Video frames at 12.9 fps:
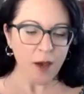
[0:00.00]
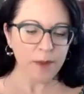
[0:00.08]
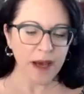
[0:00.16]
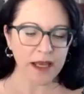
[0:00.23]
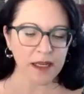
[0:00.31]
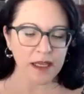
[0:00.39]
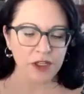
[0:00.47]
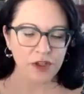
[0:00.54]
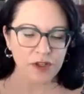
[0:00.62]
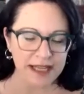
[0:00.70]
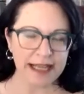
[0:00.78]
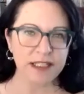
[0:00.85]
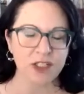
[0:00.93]
But you
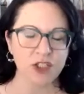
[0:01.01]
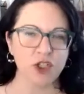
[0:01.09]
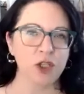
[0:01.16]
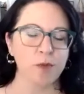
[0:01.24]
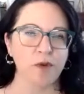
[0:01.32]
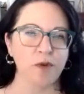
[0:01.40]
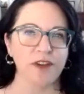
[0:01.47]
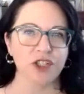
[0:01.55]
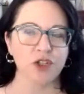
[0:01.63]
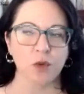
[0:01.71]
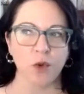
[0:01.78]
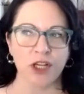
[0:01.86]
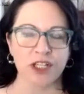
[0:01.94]
need to do the
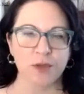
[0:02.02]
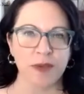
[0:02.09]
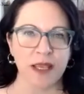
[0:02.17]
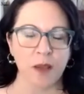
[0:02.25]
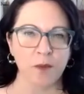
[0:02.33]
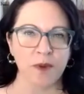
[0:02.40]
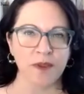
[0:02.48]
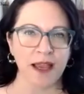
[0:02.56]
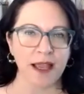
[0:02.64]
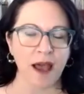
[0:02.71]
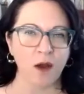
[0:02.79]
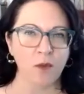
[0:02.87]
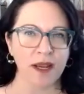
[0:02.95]
professional work to begin with. I
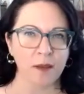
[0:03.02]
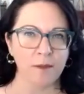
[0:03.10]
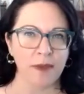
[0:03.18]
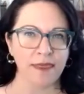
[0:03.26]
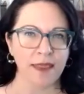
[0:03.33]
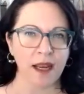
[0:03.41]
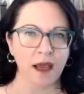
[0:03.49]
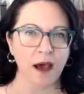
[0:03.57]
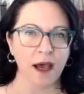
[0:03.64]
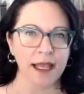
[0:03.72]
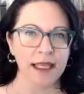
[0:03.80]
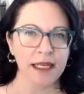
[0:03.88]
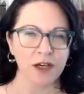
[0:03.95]
can't recommend that
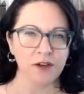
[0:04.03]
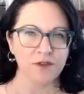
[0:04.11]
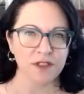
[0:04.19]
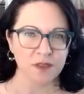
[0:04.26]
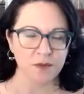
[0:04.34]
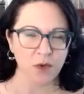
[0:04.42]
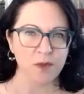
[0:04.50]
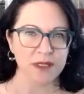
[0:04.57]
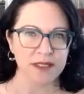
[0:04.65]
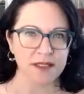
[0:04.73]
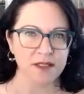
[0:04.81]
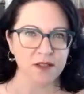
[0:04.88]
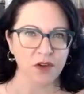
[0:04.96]
high enough for small
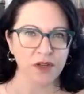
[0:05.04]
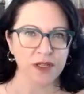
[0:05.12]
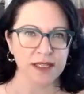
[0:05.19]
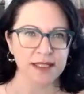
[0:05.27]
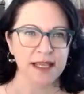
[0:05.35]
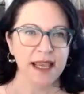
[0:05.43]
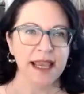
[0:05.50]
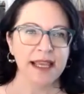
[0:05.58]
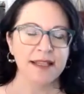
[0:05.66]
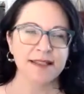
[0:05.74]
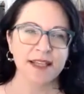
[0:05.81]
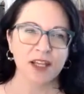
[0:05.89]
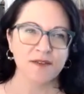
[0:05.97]
business owners.
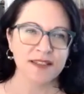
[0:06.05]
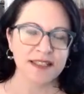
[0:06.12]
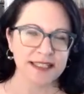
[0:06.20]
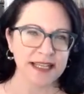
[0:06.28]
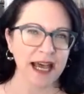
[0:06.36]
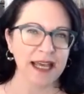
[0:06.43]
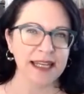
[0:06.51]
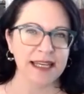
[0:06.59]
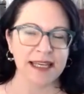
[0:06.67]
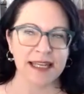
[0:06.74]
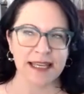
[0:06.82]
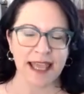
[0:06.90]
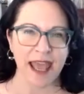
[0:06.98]
Instead of starting
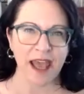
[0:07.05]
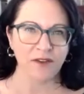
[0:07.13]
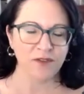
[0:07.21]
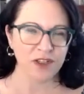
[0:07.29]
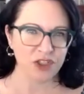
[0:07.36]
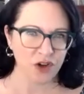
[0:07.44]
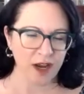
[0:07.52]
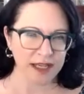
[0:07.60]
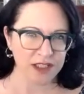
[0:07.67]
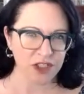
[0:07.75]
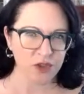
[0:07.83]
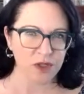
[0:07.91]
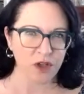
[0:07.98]
in a Canva, trying to
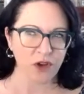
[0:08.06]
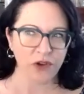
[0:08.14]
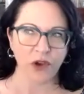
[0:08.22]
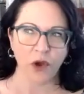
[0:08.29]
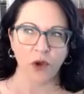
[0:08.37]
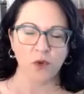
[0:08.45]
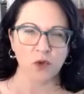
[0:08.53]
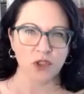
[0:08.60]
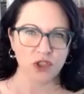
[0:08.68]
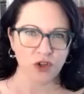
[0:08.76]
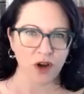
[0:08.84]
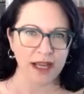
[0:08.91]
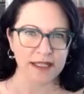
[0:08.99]
do a logo or
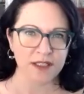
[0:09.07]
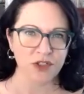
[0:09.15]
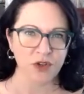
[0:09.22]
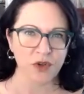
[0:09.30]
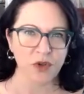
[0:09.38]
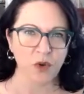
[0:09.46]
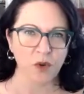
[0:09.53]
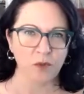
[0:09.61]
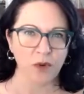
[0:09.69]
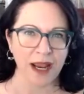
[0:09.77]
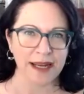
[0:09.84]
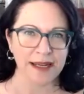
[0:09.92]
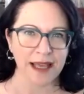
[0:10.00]
trying to do your
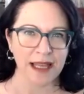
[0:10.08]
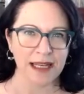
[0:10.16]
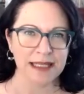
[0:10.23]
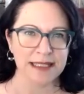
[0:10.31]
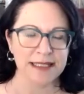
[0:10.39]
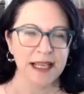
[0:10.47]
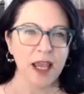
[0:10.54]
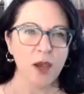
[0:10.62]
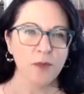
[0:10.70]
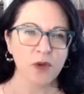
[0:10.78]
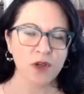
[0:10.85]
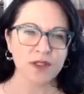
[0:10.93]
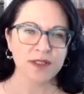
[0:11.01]
brand colors,
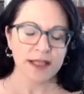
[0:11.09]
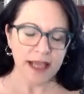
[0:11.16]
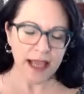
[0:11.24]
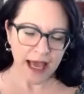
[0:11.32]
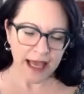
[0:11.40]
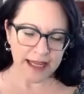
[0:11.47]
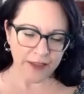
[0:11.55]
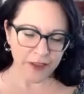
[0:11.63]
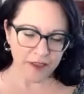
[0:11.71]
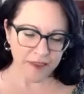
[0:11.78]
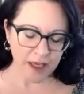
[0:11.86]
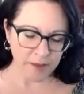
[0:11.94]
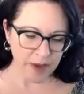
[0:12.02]
because another
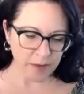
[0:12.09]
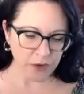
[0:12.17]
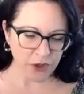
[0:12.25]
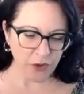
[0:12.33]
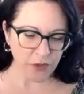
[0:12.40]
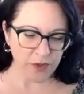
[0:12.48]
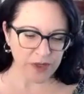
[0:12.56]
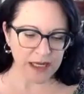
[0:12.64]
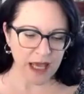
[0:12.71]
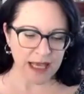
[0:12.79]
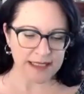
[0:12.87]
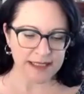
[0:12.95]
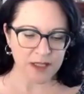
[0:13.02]
thing people don't
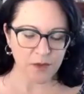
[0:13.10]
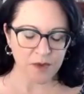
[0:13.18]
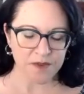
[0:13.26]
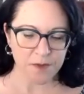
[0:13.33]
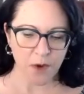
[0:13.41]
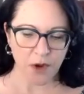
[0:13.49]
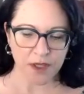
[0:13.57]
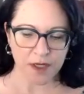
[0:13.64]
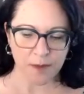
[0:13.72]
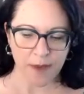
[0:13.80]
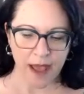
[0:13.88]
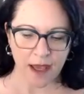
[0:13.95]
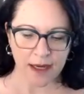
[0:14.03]
realize that we've spoken
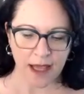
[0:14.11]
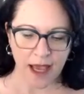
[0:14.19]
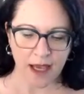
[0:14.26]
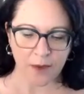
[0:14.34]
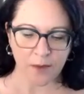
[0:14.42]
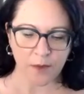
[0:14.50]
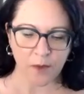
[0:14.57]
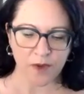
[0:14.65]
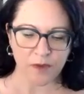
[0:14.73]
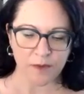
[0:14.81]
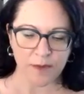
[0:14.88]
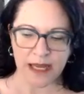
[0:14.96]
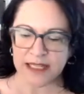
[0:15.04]
about um,
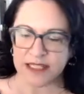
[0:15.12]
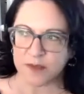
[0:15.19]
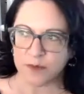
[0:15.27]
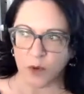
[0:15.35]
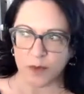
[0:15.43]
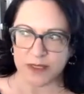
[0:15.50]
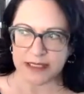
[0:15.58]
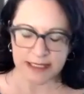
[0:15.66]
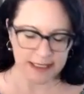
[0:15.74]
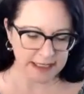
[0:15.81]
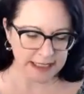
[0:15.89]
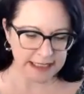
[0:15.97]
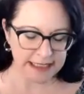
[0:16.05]
with many small
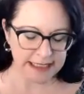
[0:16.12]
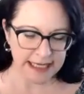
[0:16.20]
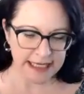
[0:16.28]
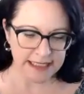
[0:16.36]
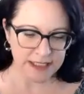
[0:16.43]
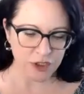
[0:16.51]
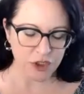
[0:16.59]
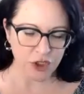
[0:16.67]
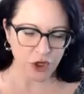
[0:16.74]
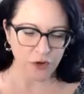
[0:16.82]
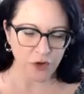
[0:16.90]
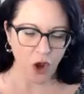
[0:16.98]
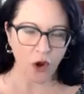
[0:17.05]
businesses is you
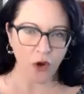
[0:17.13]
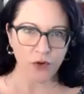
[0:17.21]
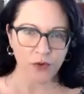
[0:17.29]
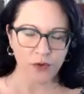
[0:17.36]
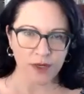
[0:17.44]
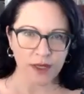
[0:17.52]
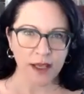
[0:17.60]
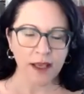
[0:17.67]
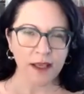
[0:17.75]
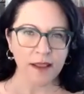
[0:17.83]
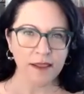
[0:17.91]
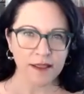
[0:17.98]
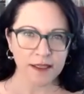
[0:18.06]
don't don't own
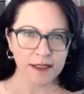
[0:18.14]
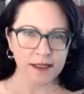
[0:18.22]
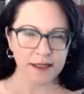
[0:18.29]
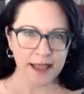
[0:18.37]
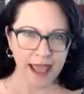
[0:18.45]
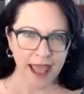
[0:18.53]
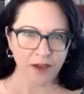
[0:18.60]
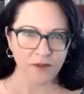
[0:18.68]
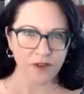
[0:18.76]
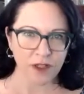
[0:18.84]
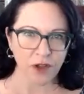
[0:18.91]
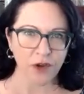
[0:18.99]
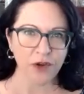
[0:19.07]
the Canva
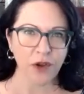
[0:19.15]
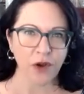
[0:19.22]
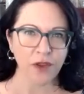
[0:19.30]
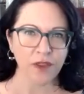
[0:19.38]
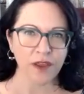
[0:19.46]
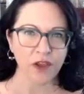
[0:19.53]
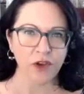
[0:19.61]
logo that you